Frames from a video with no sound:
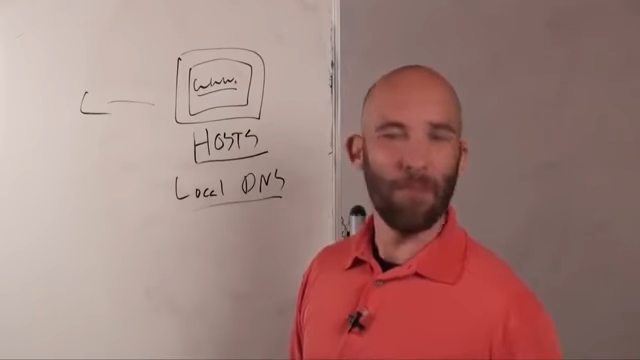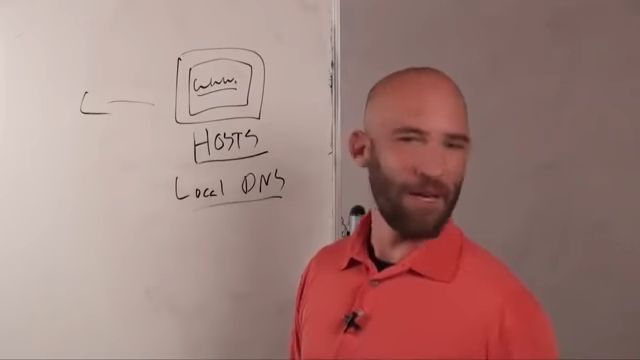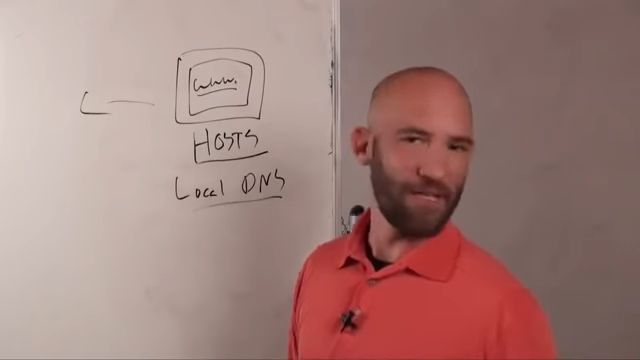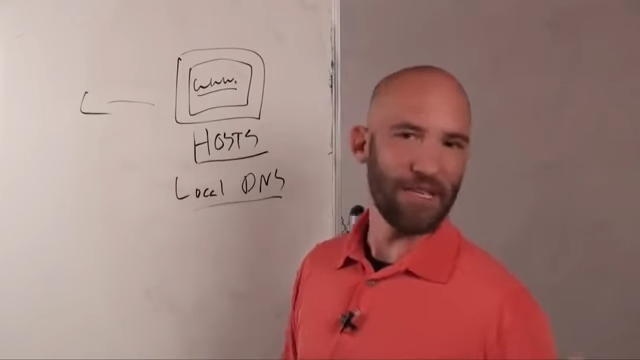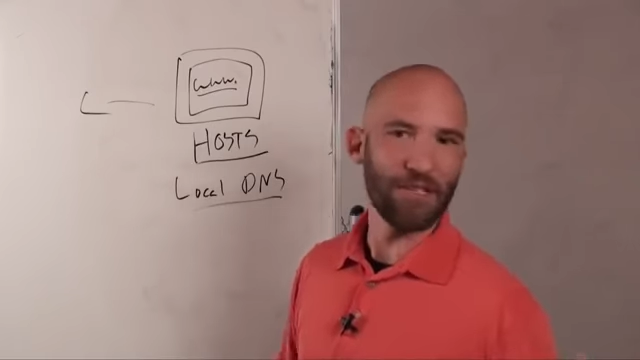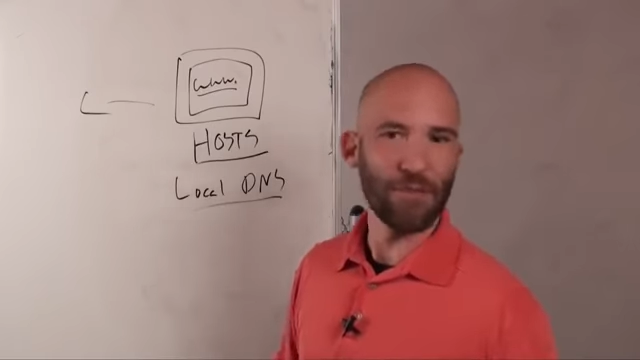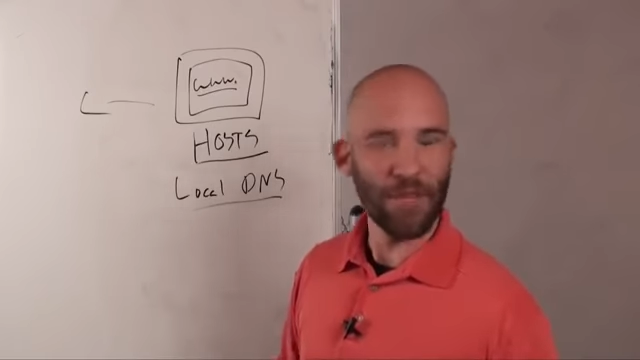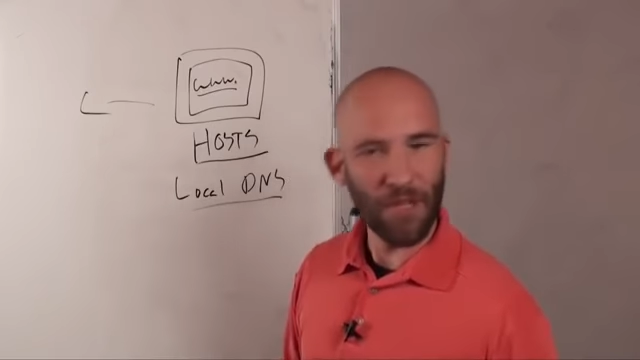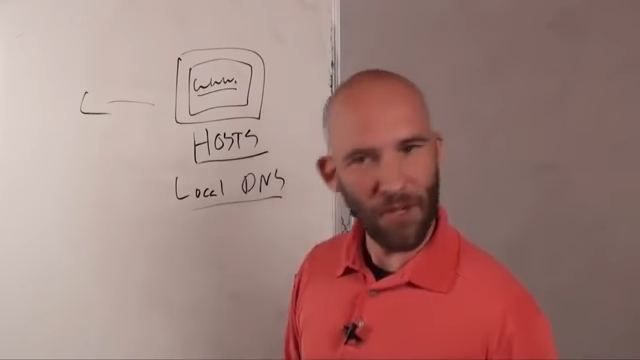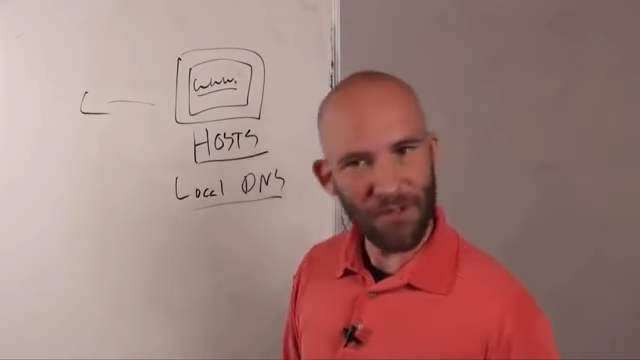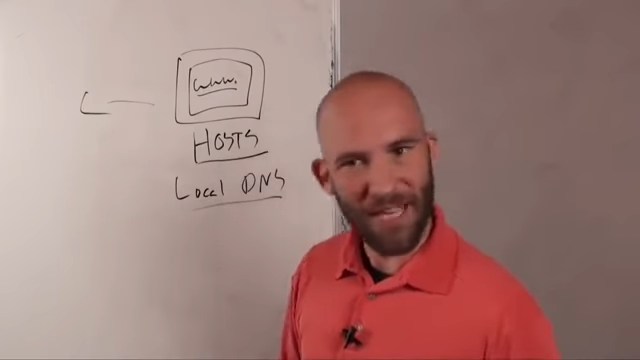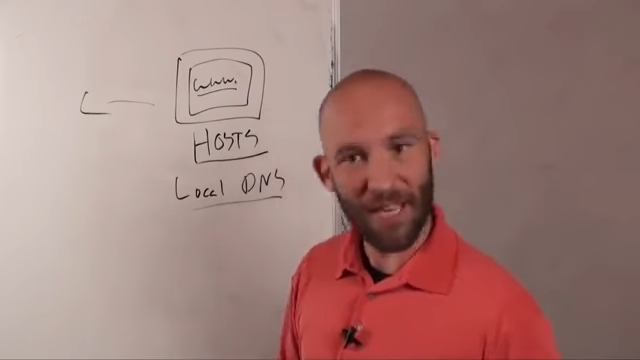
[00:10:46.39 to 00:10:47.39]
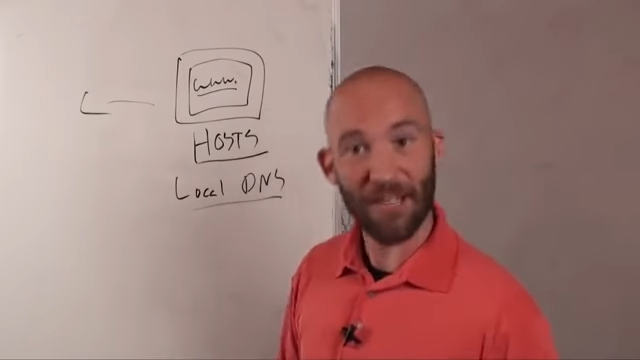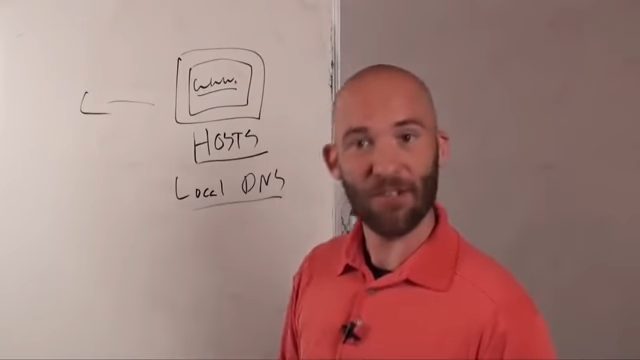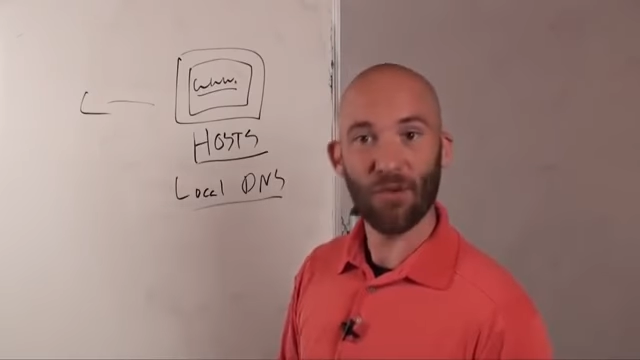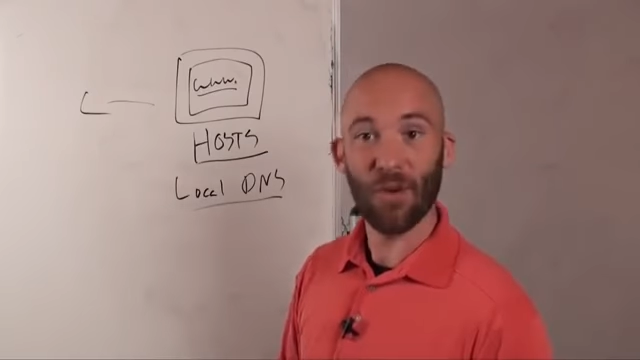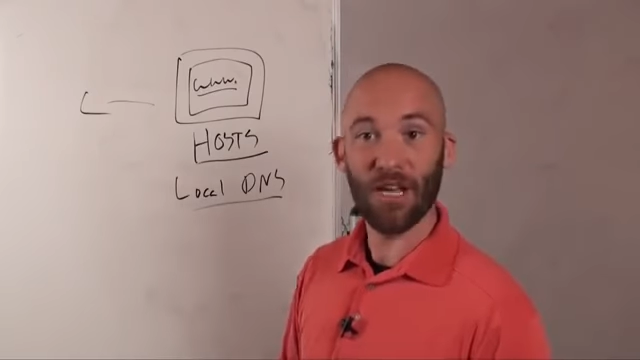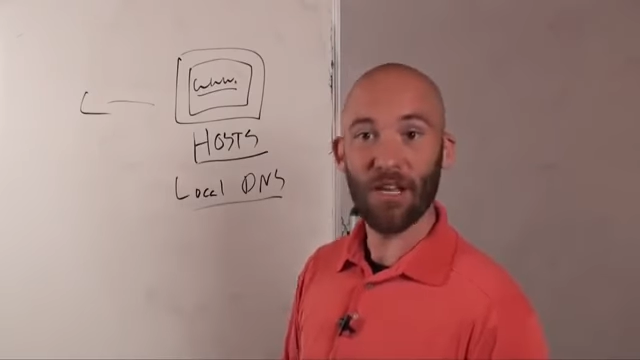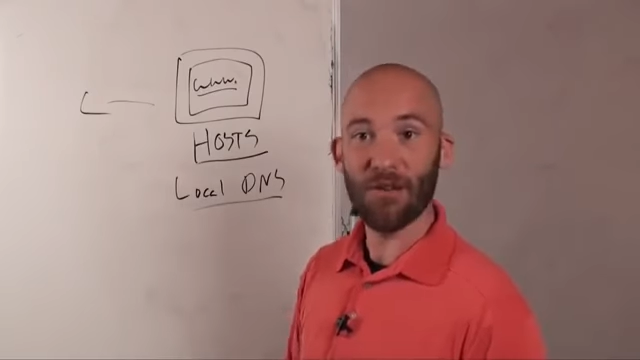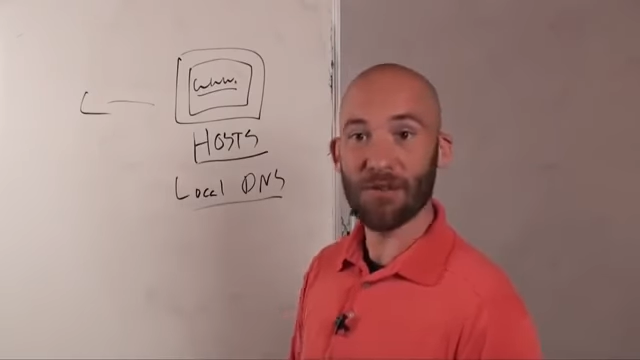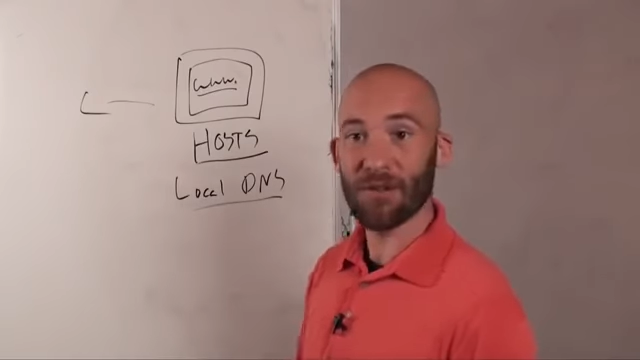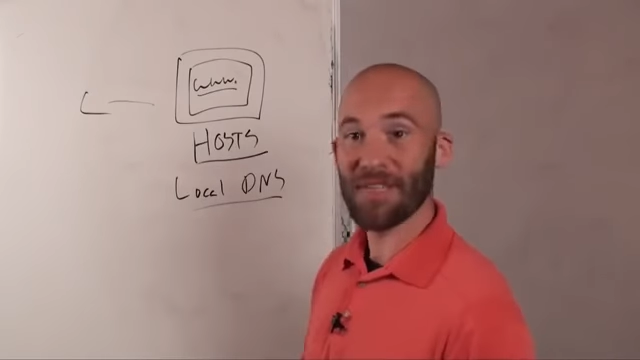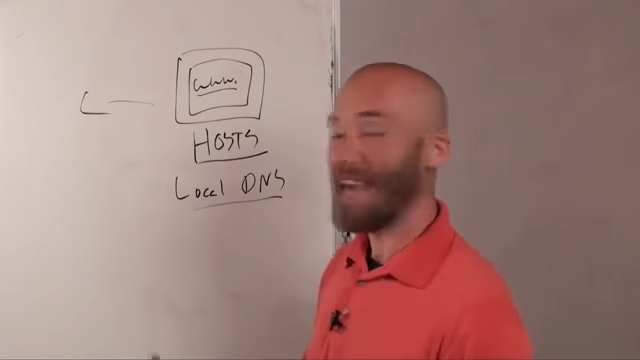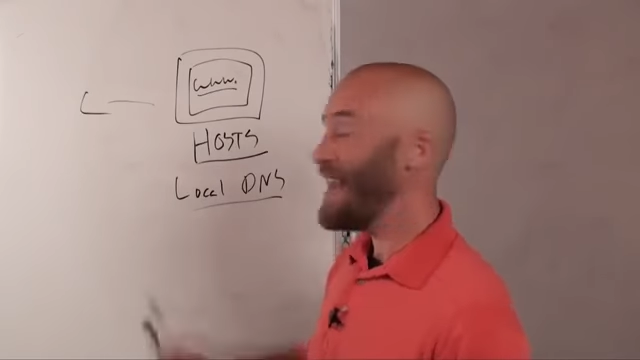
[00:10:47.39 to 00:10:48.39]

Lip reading: business with 10 or 20 users,